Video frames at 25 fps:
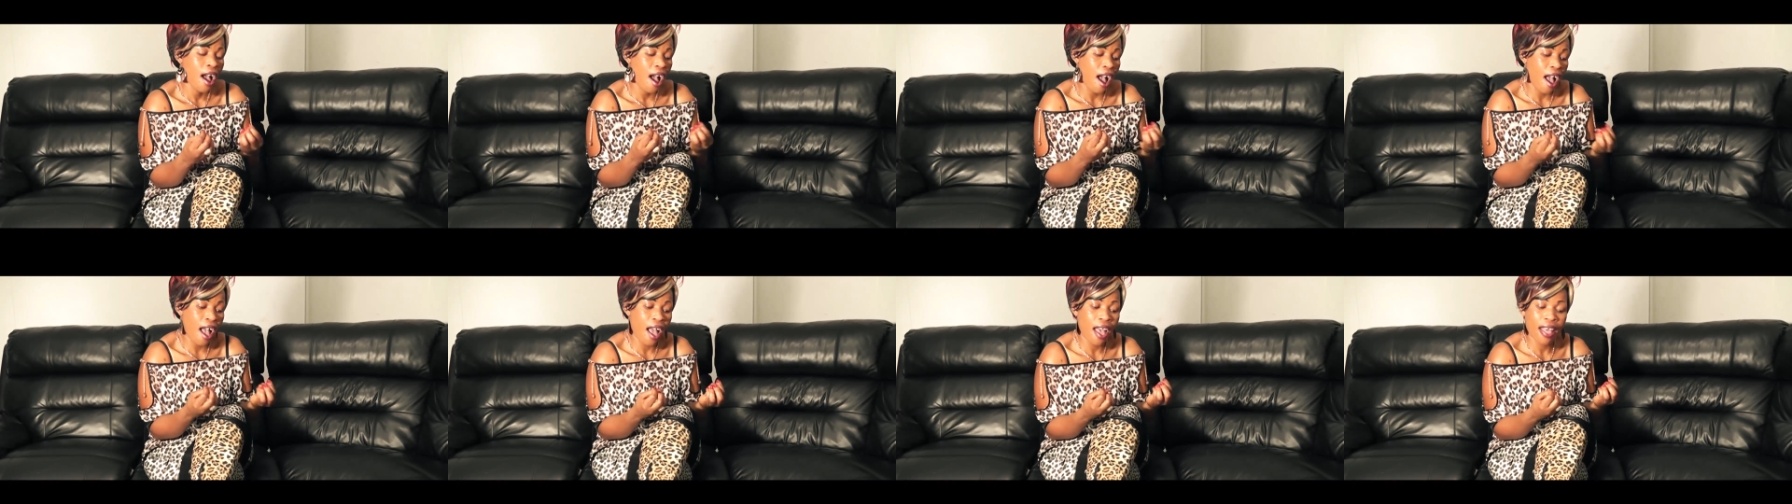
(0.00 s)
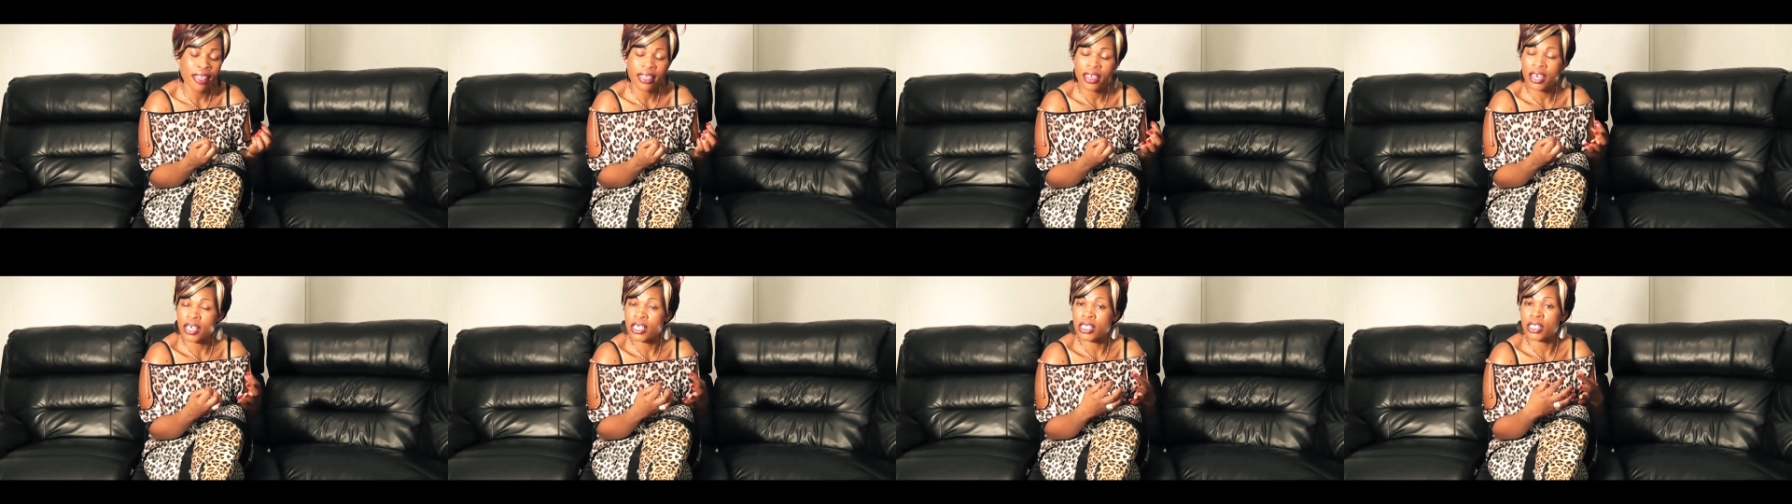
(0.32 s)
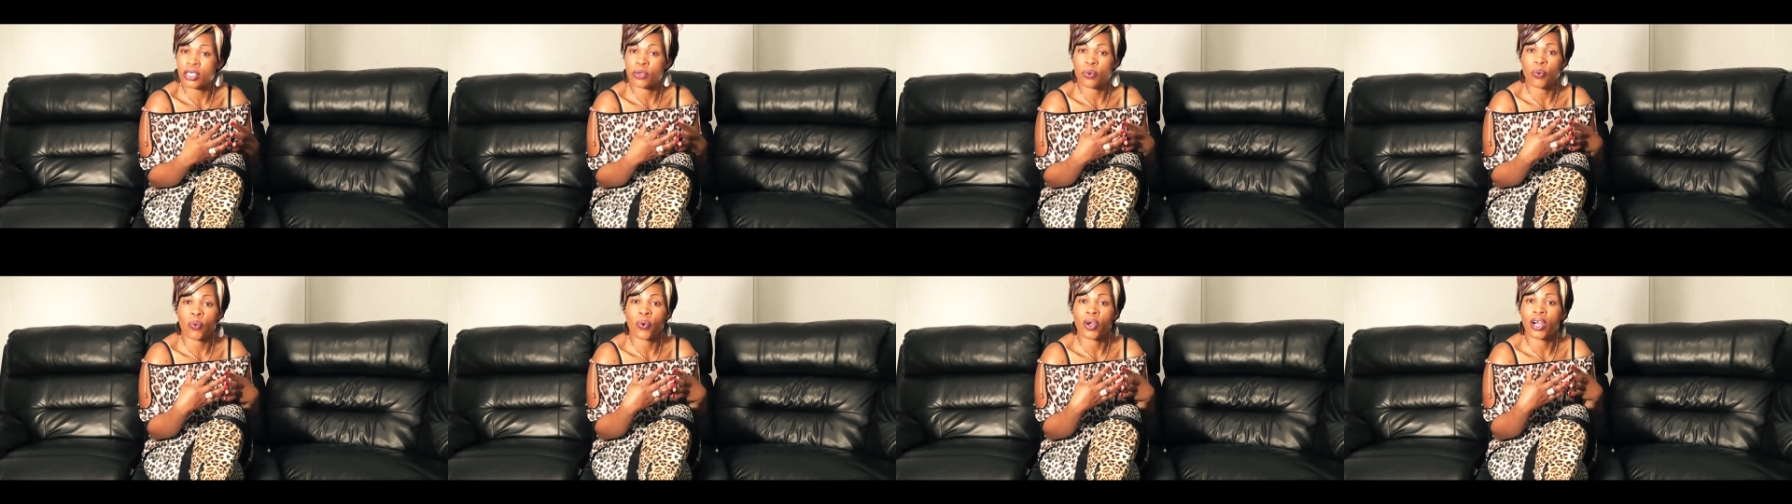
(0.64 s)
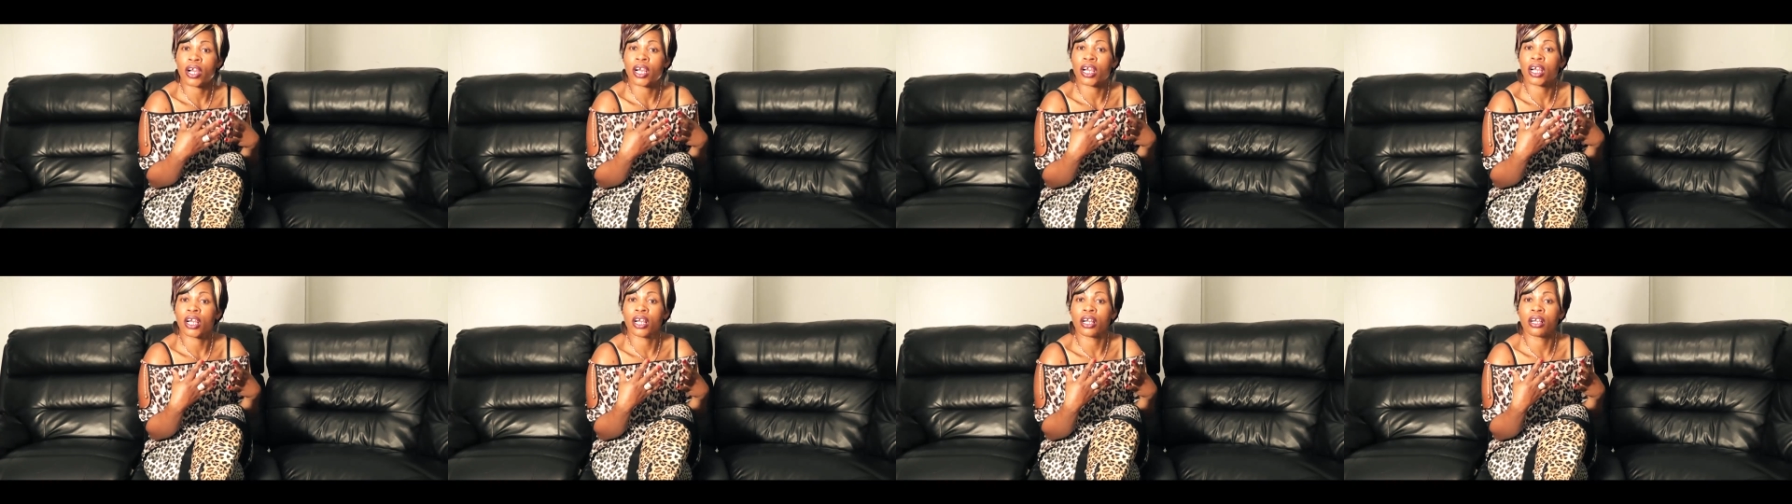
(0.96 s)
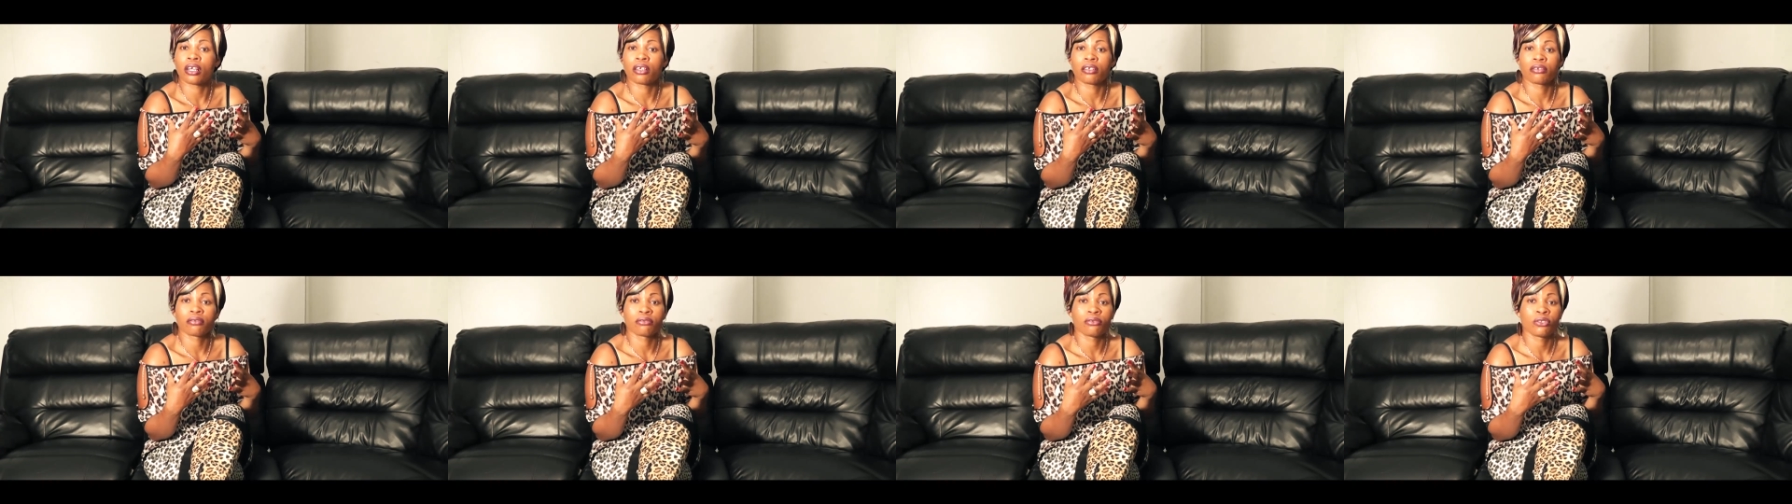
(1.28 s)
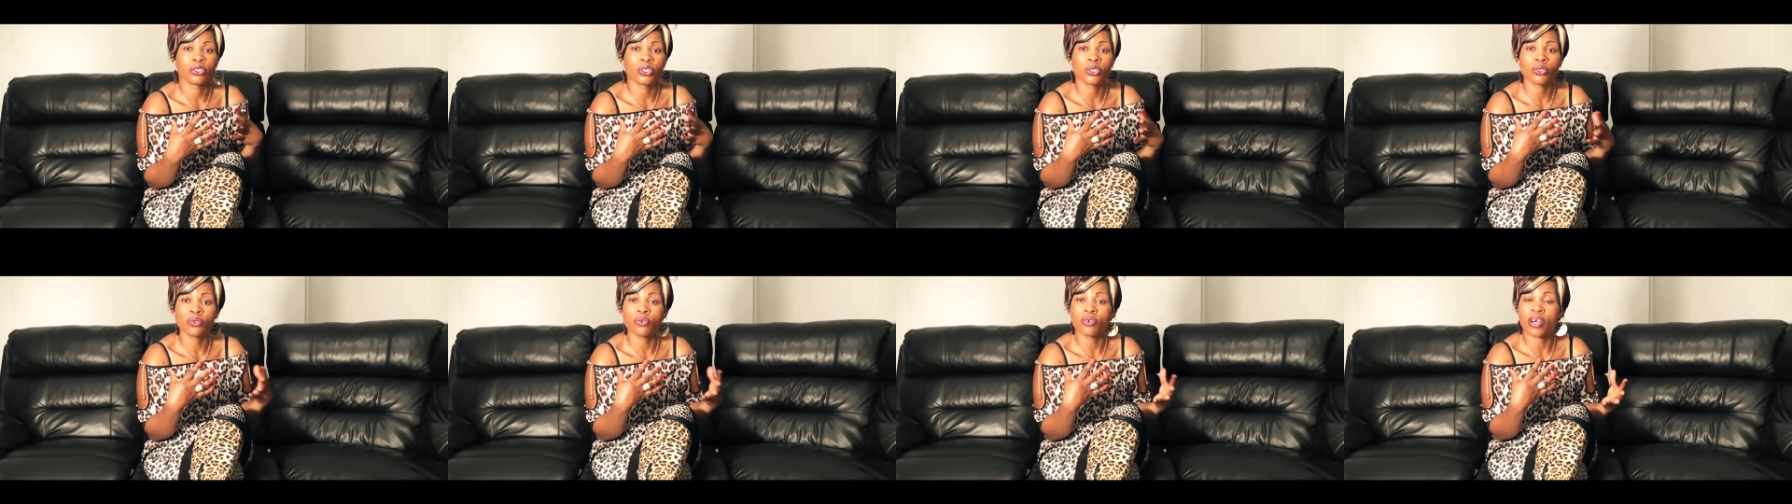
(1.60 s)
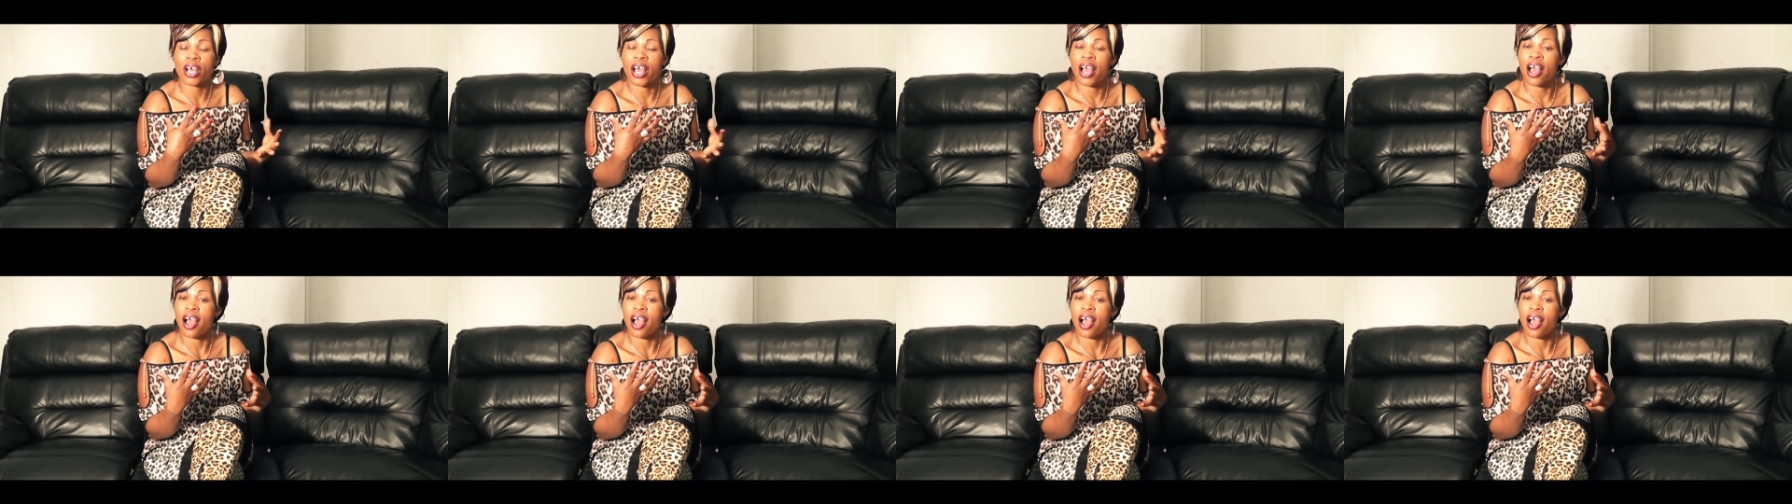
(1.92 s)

Others will do